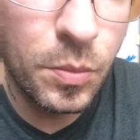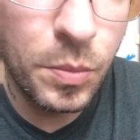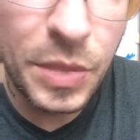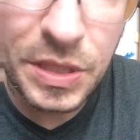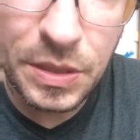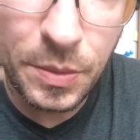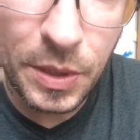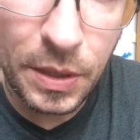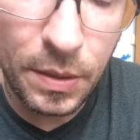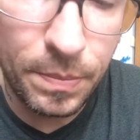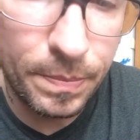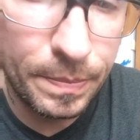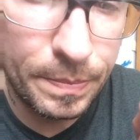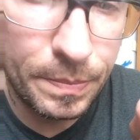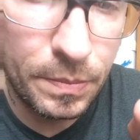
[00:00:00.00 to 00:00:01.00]
Busy man,
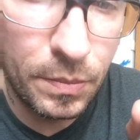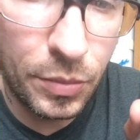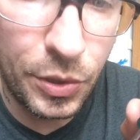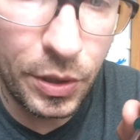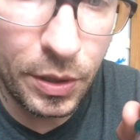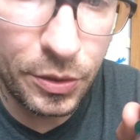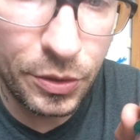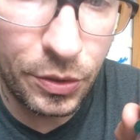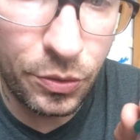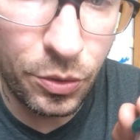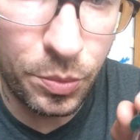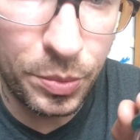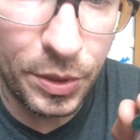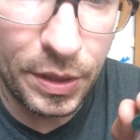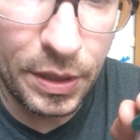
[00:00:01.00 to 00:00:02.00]
production
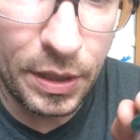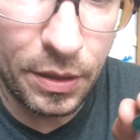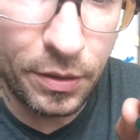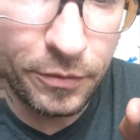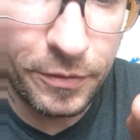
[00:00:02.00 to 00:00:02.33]
group lead at our